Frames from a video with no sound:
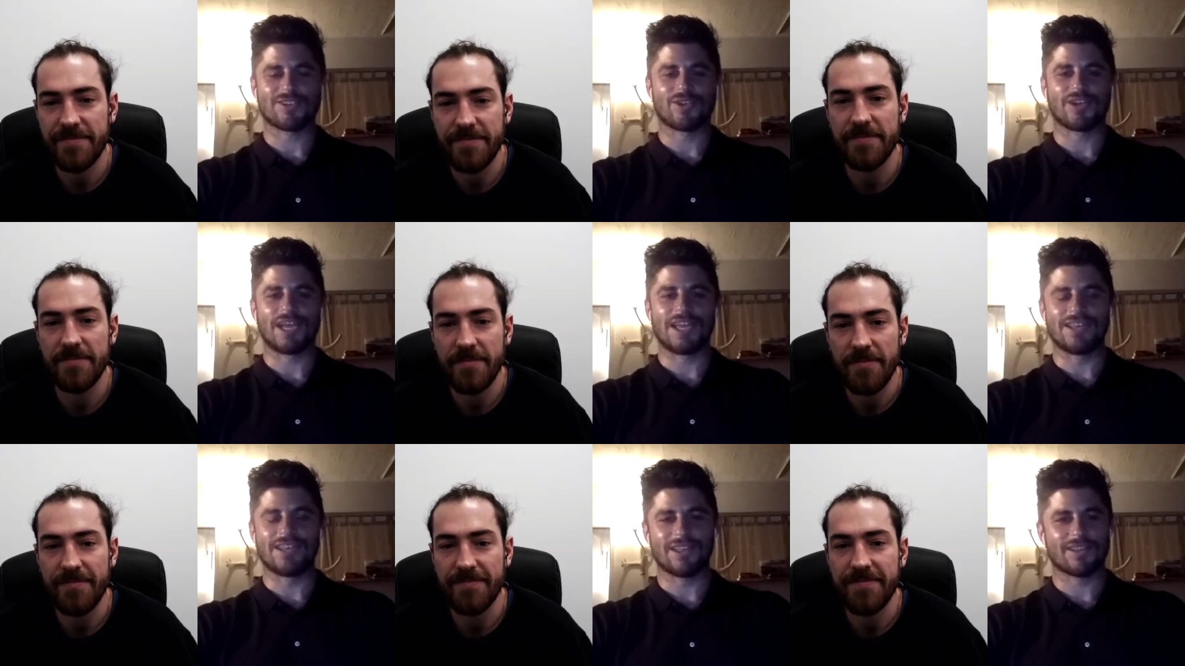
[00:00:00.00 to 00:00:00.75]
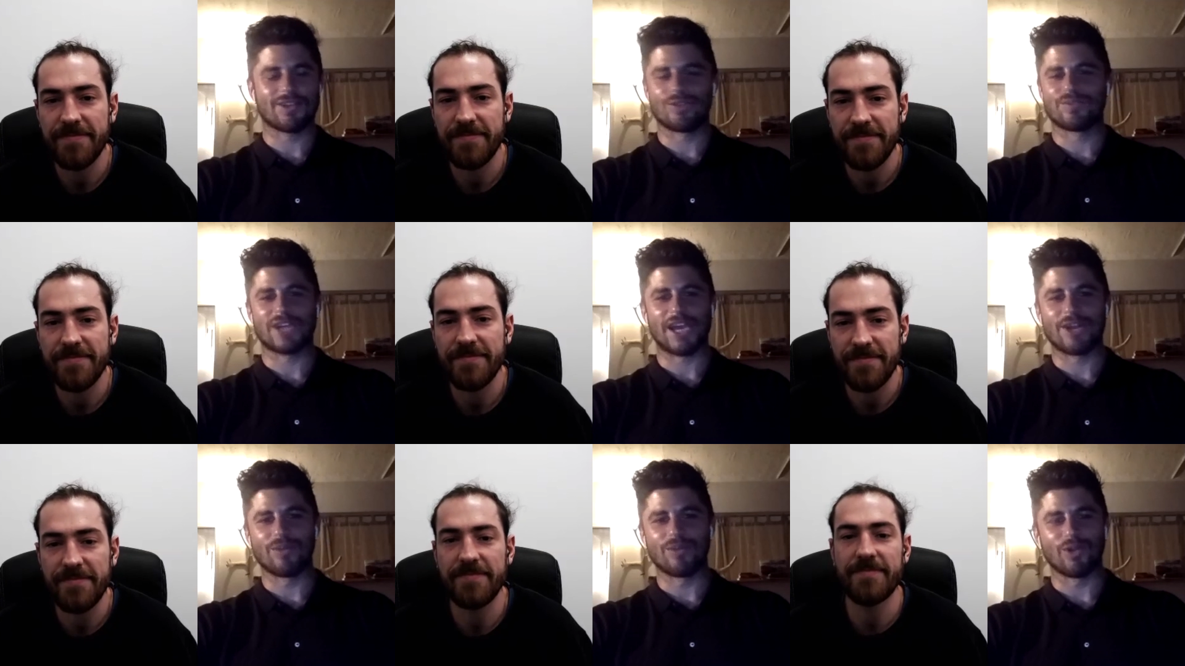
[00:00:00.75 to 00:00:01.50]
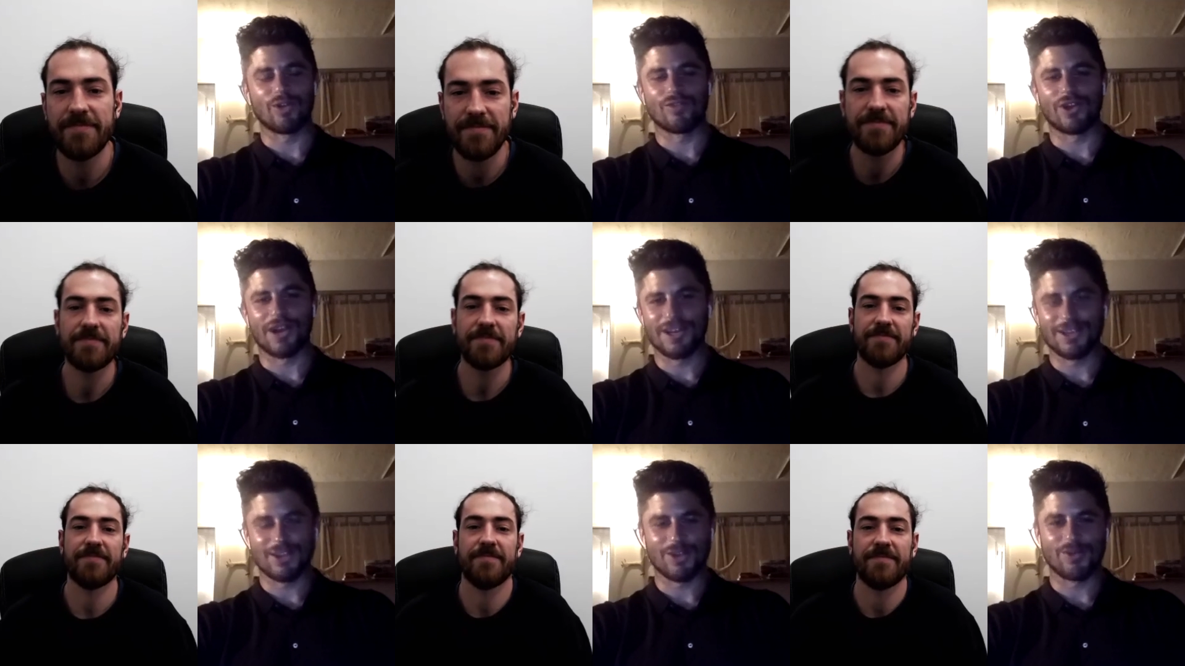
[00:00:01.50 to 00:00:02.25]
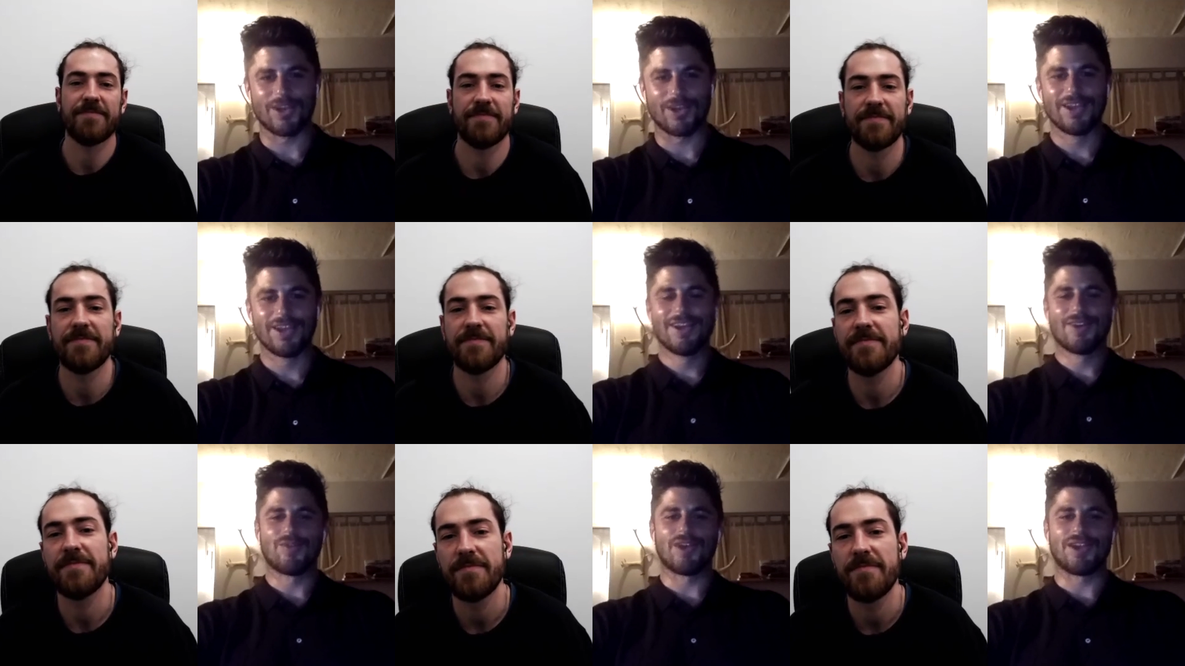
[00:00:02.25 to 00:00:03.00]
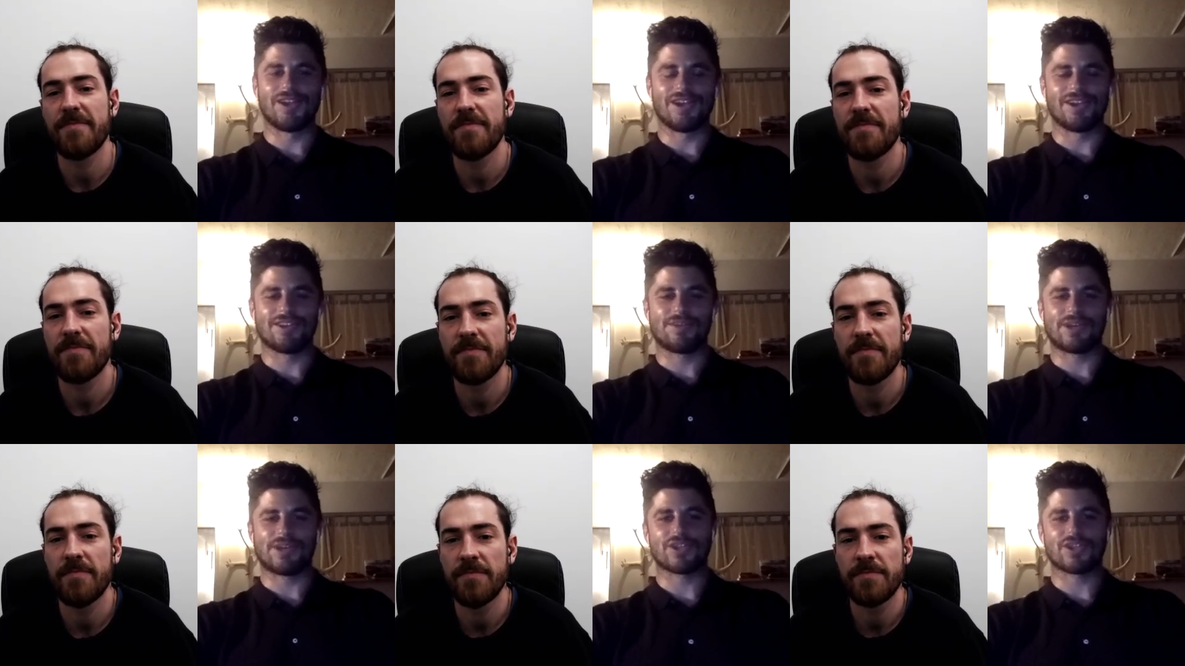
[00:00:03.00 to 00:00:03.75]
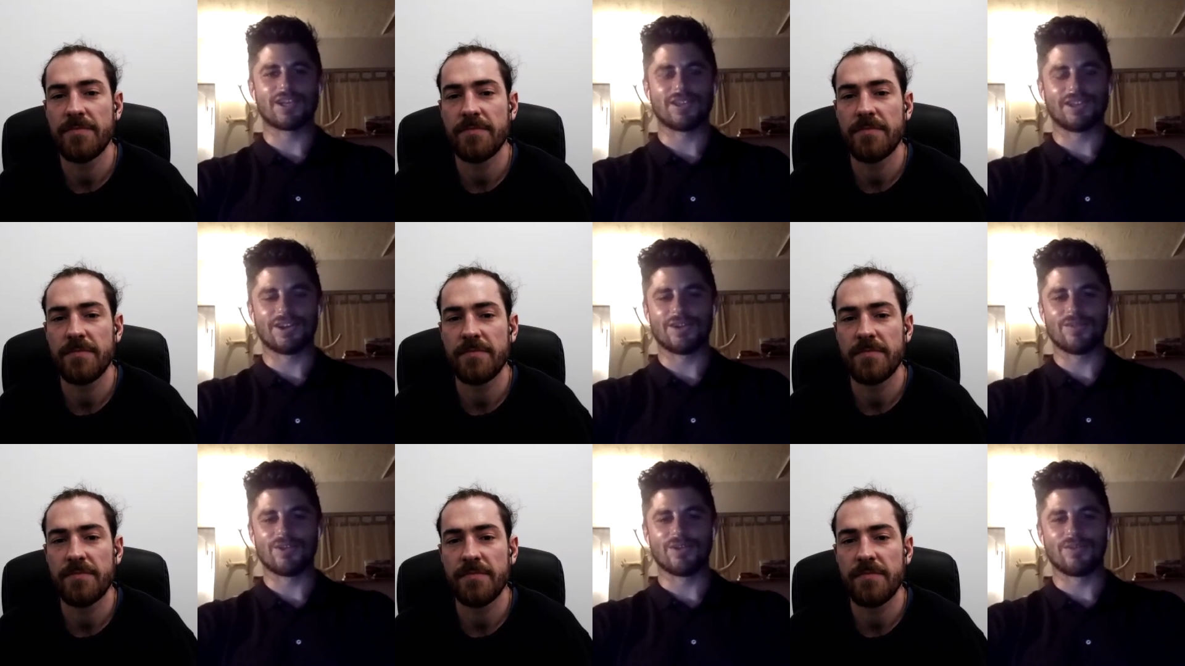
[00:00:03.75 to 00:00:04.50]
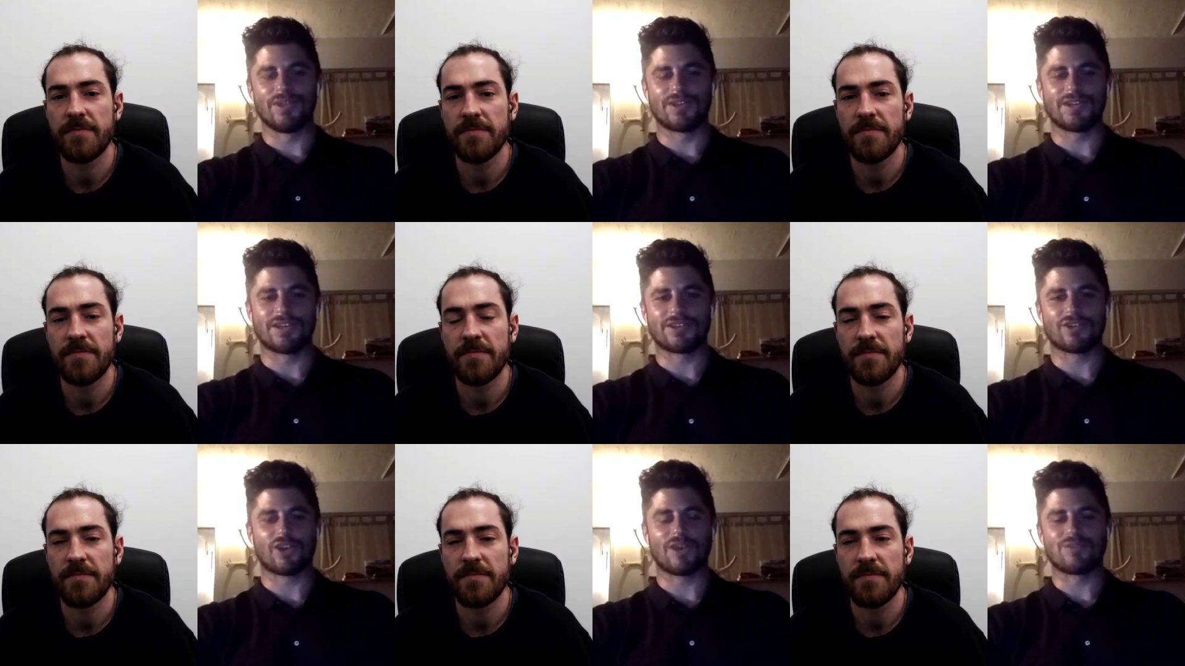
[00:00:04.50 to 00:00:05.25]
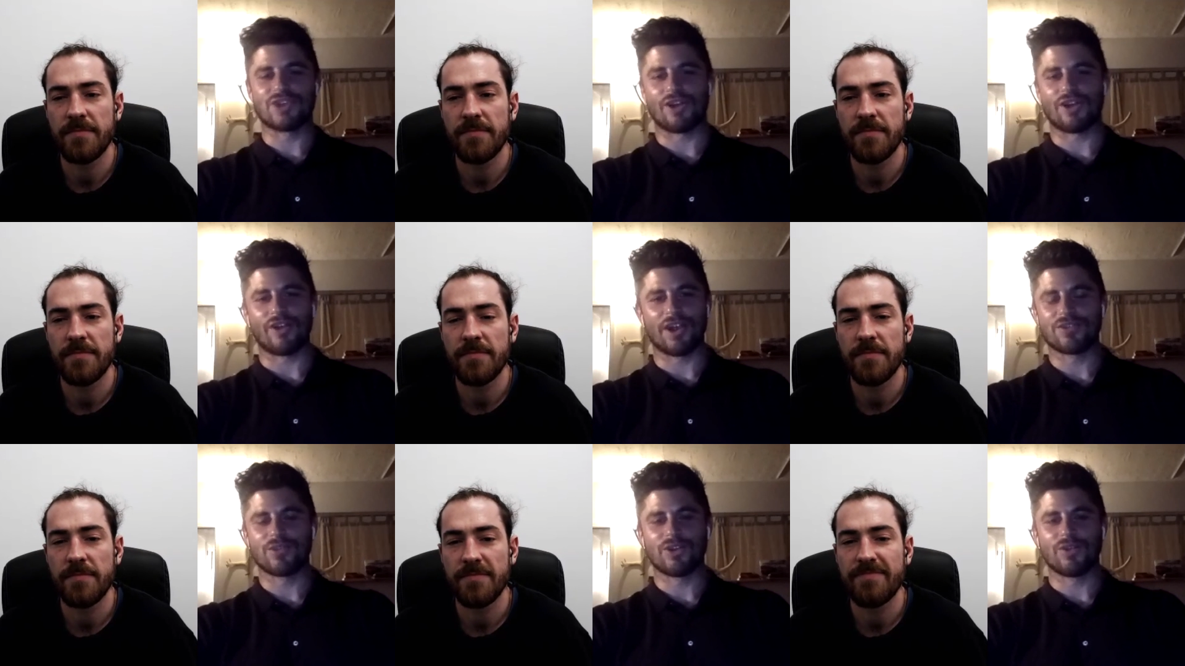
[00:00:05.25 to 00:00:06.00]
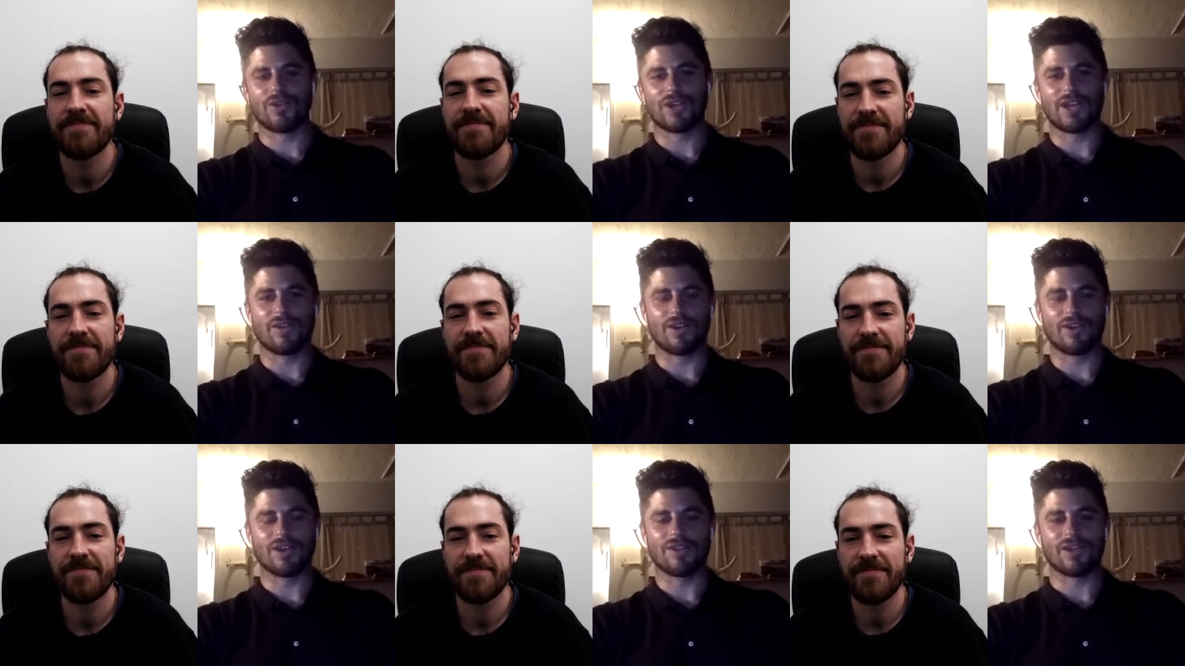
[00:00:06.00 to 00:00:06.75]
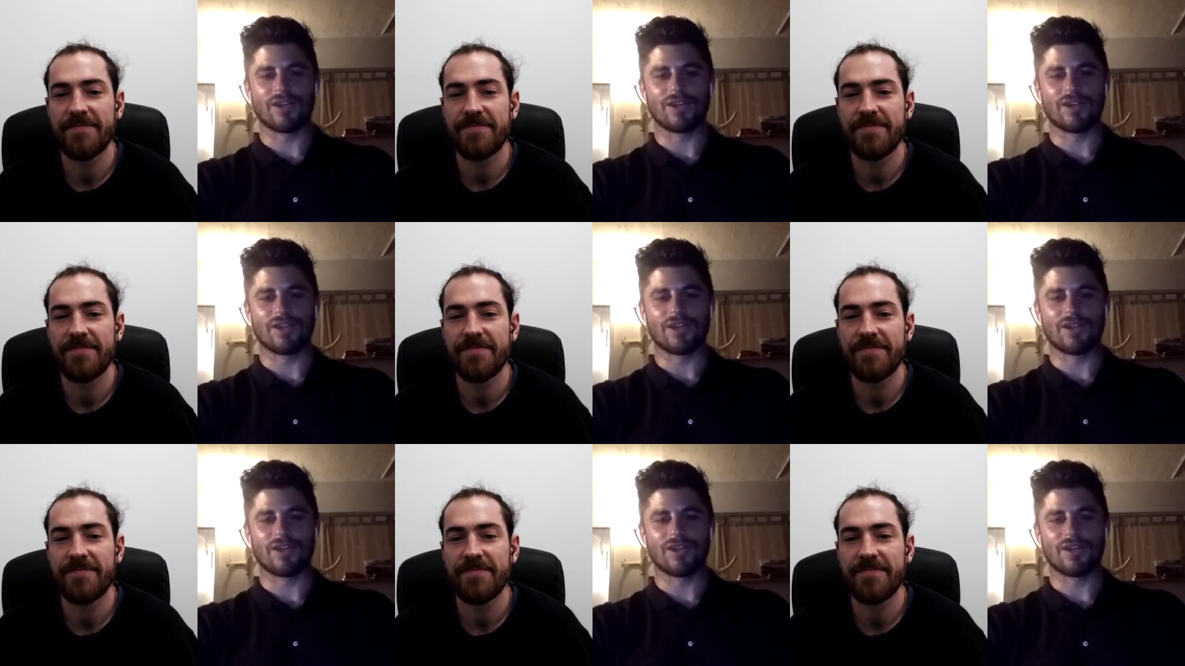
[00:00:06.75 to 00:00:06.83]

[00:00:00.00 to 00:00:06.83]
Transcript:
Speaker 1: not easy, that's not obtainable overnight. You know we we especially in you know the this Instagram generation, we don't want to hear any of that.